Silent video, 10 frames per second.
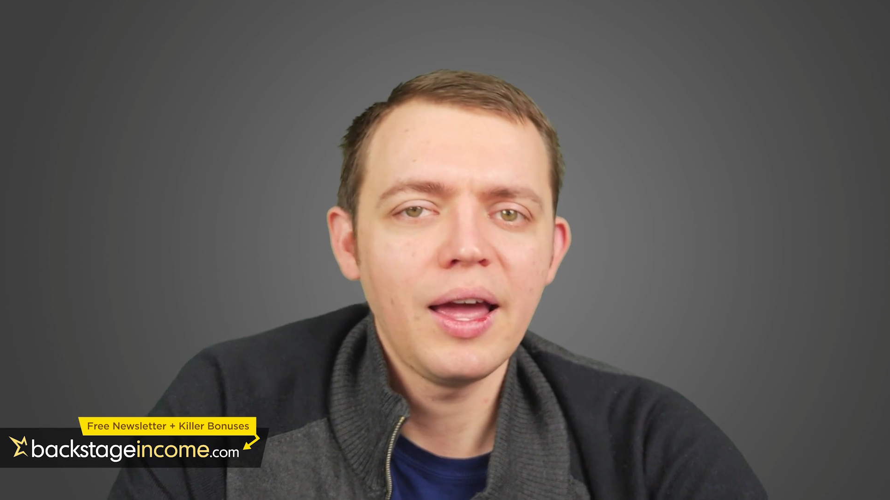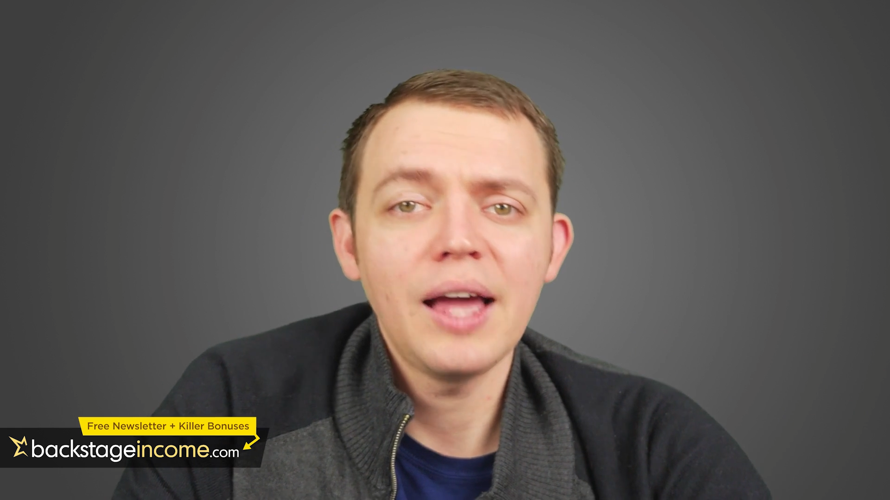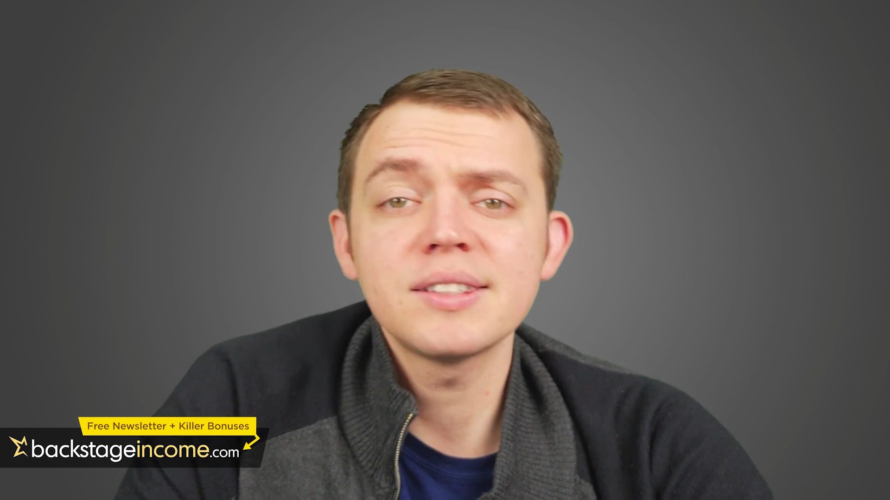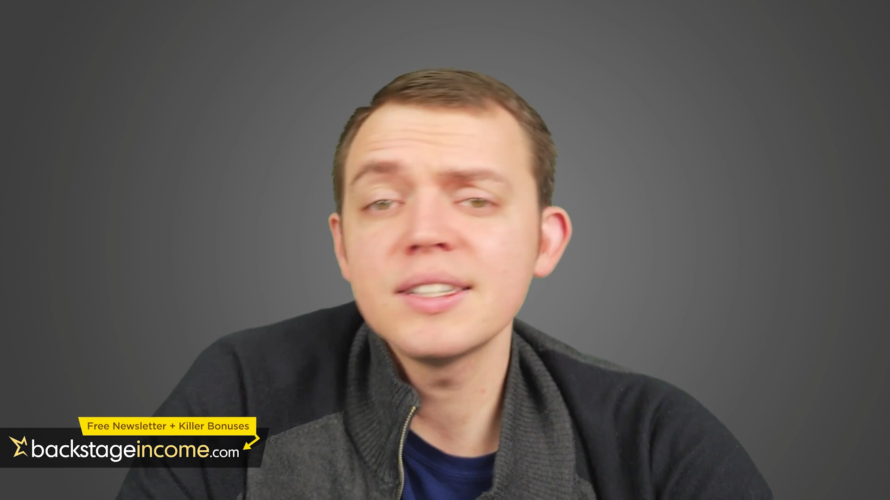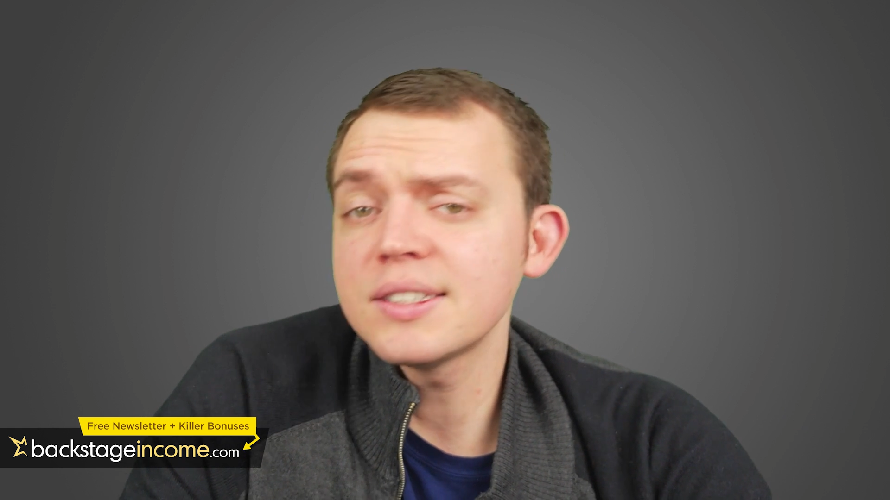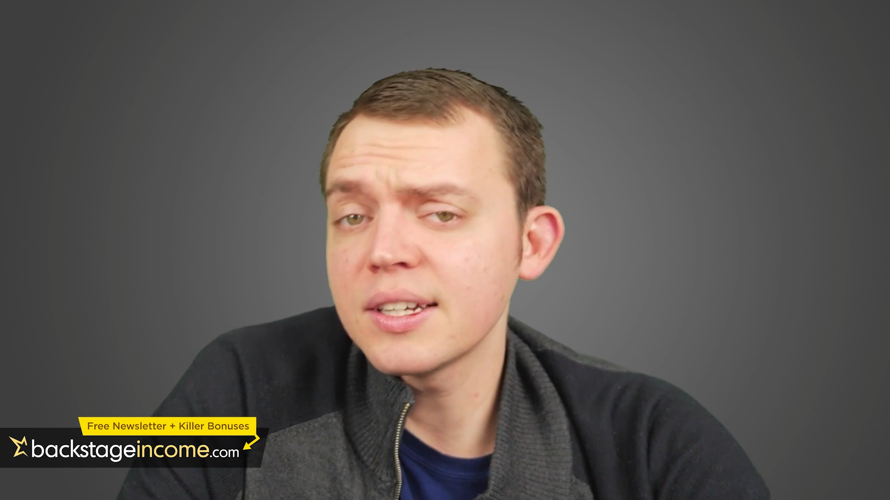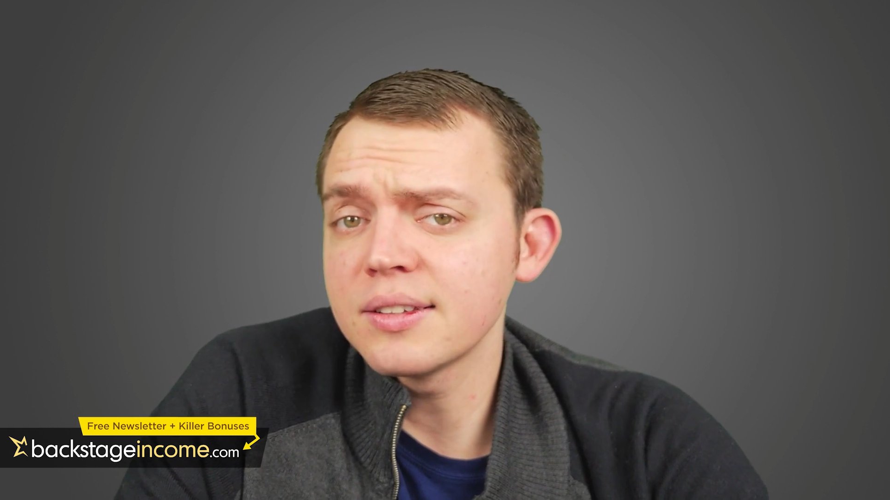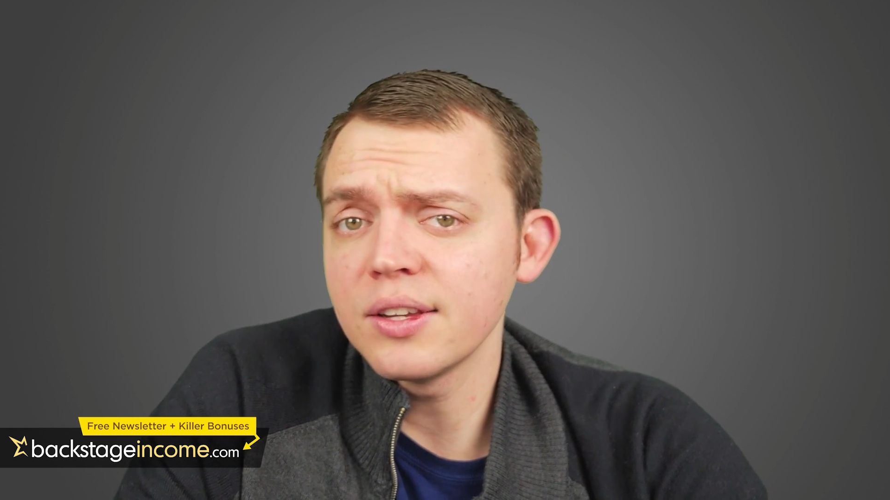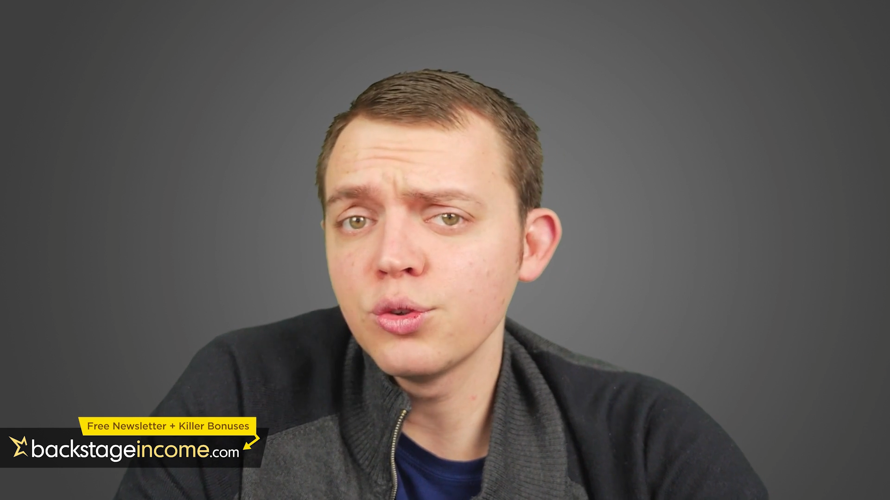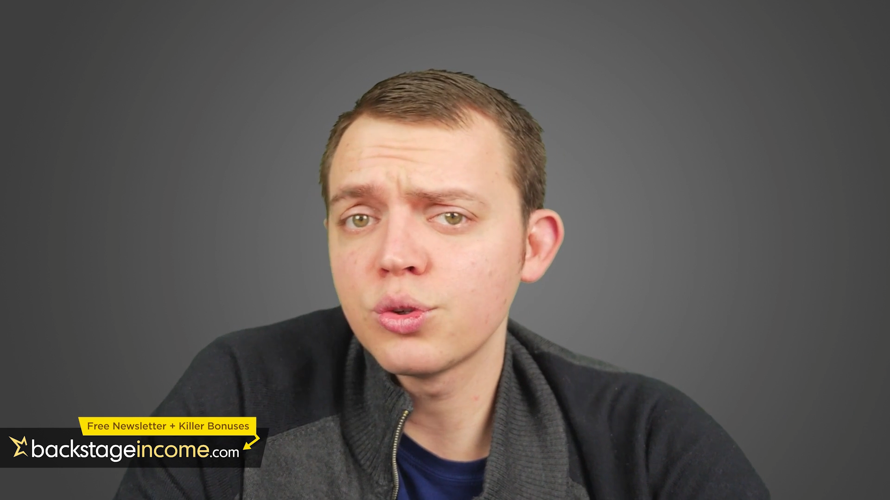As things
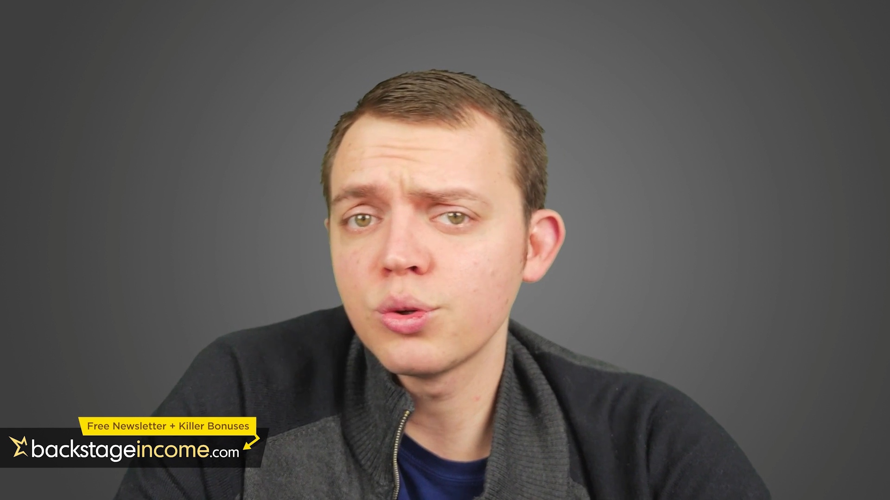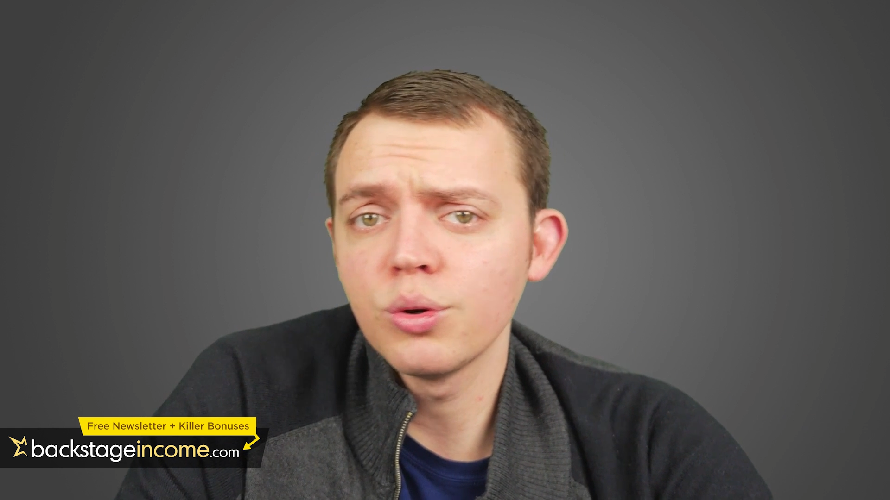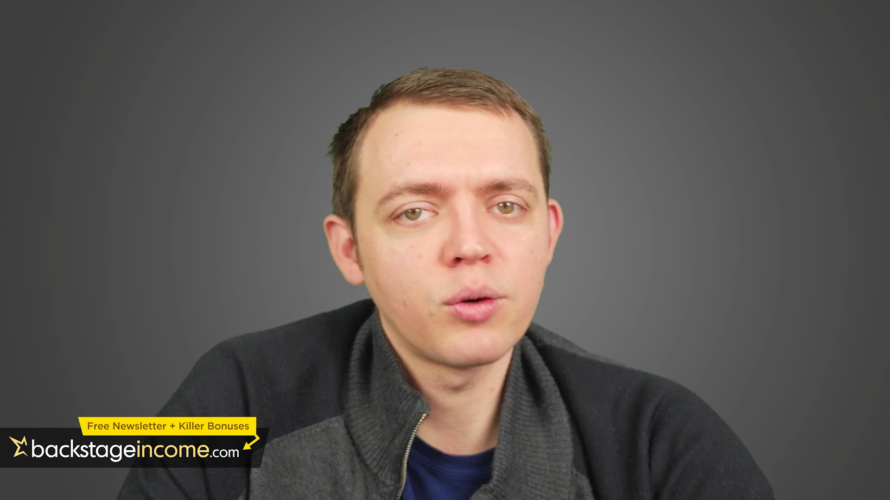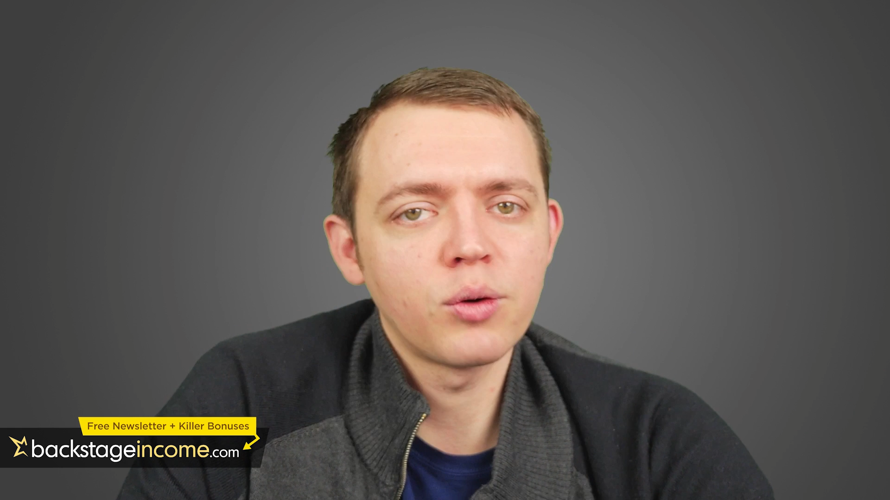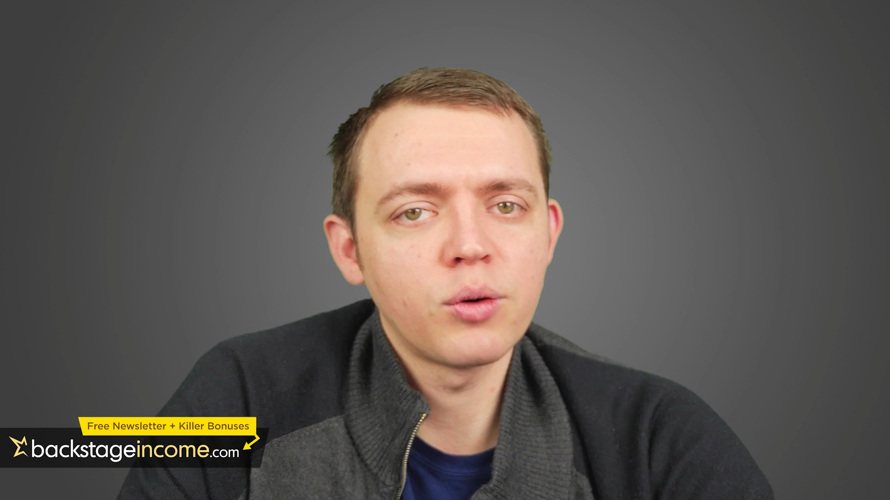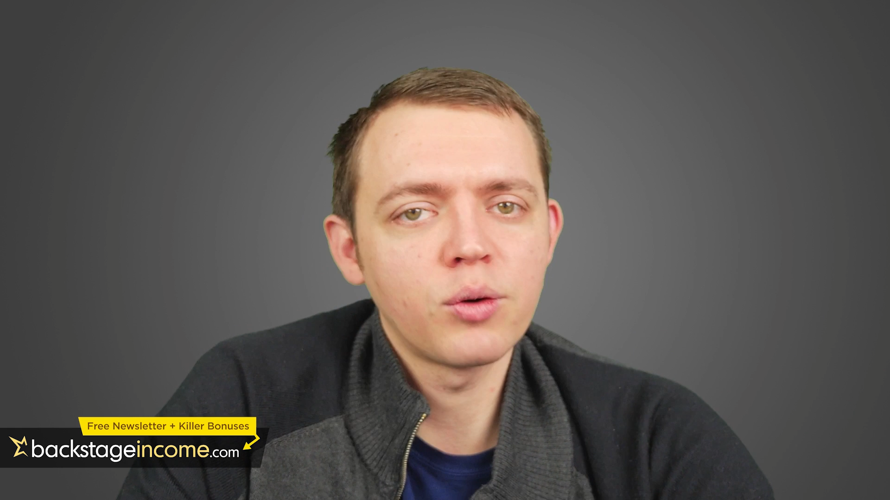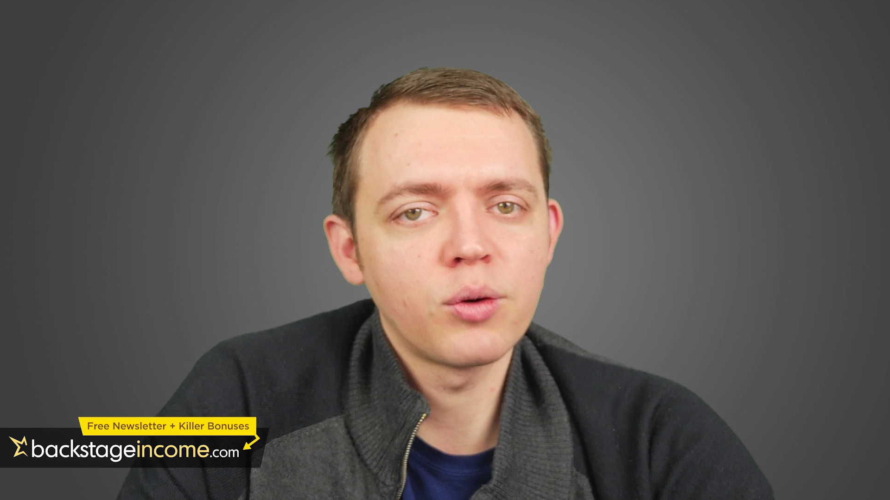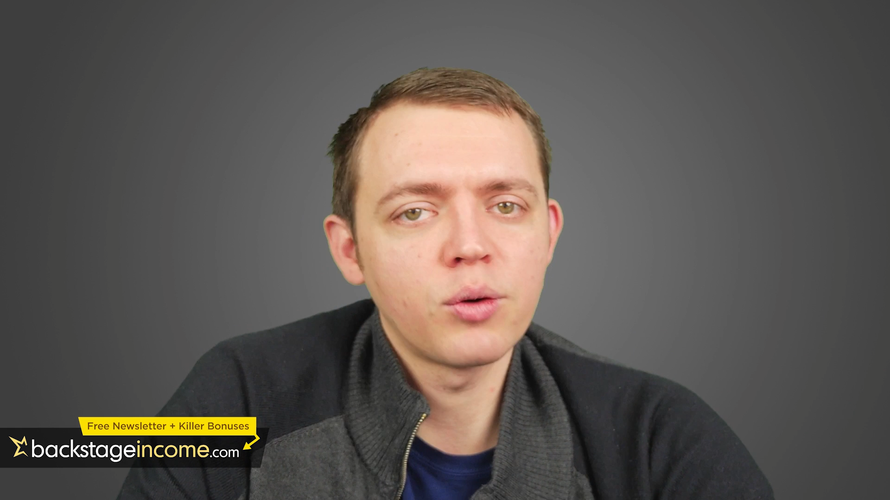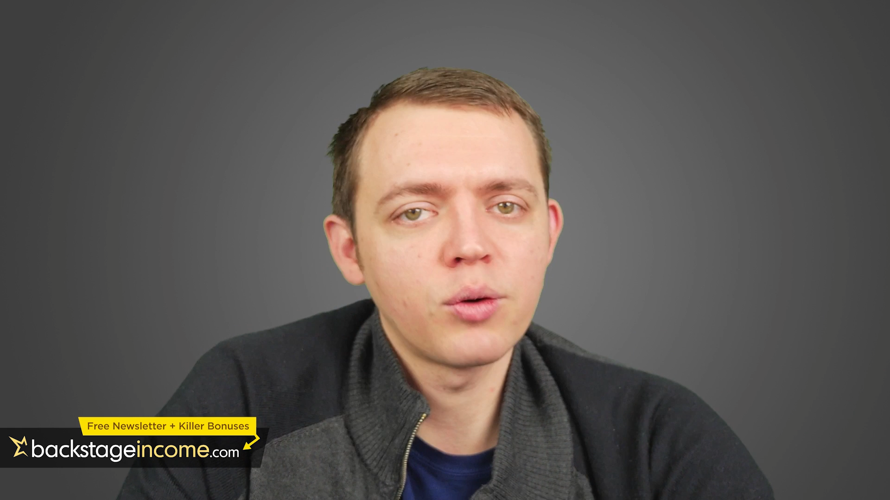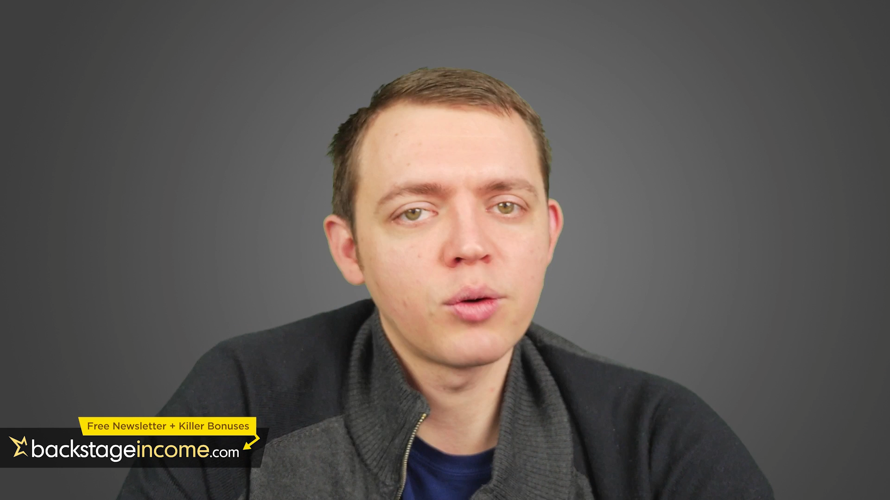continue to evolve and
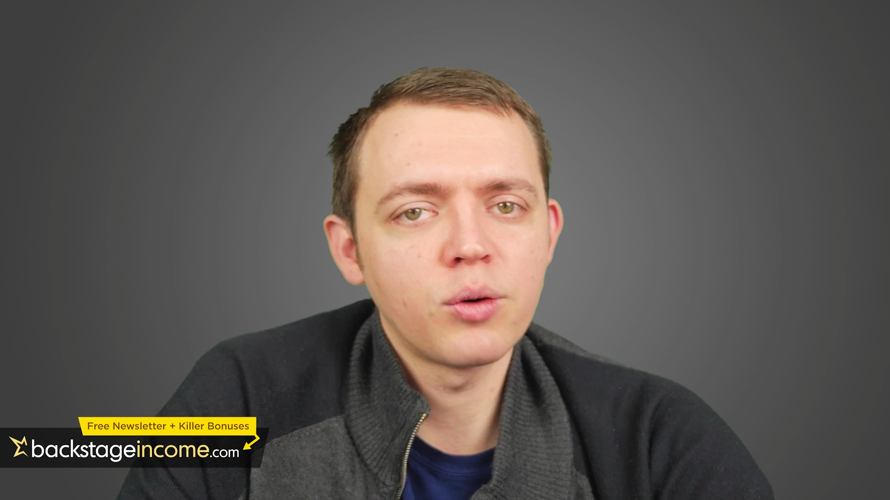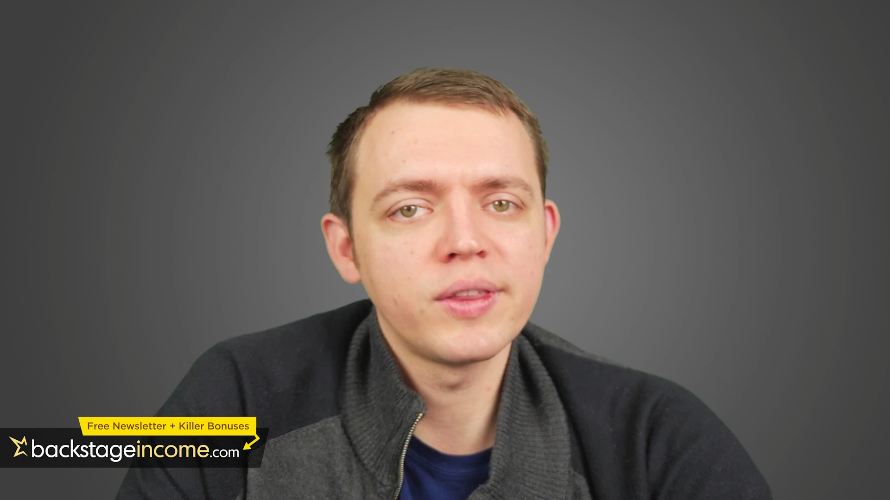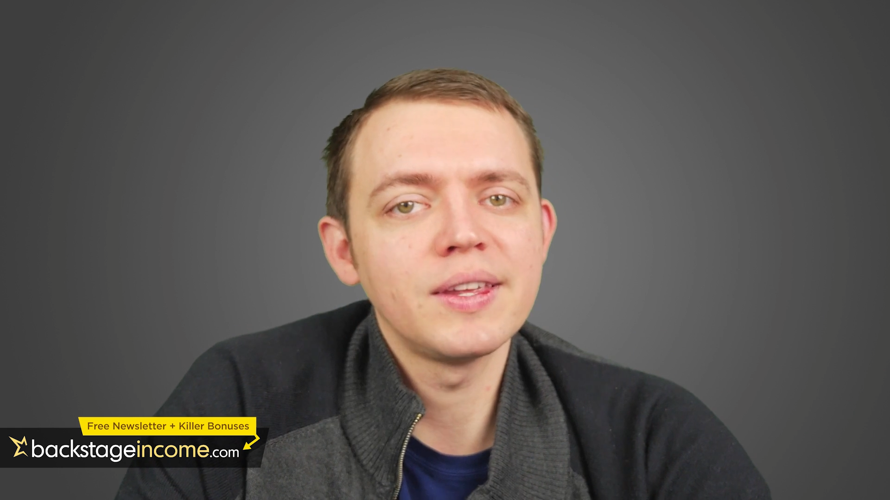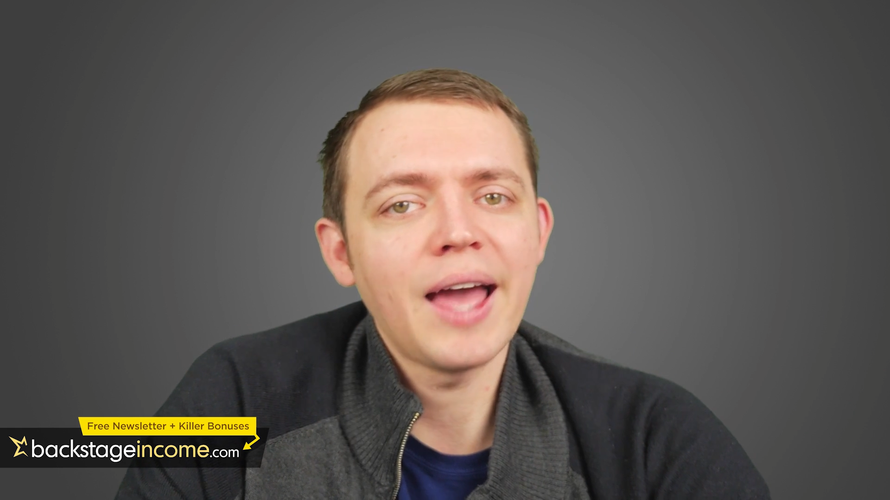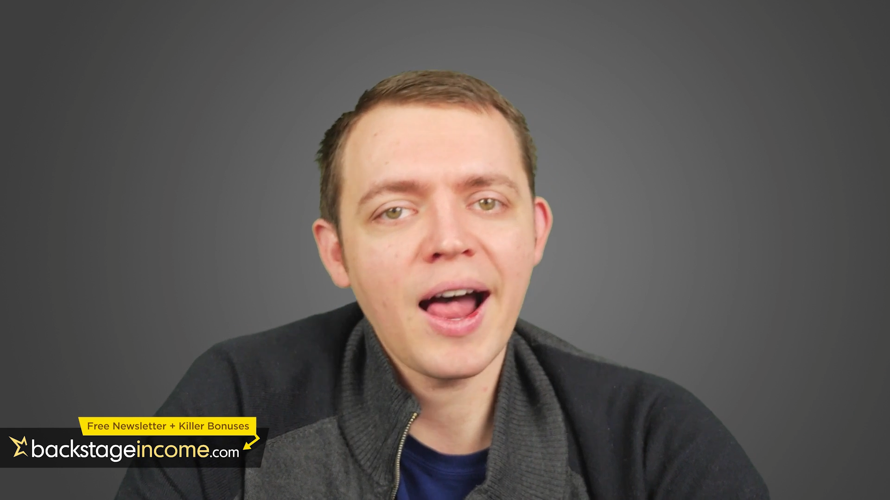get better with the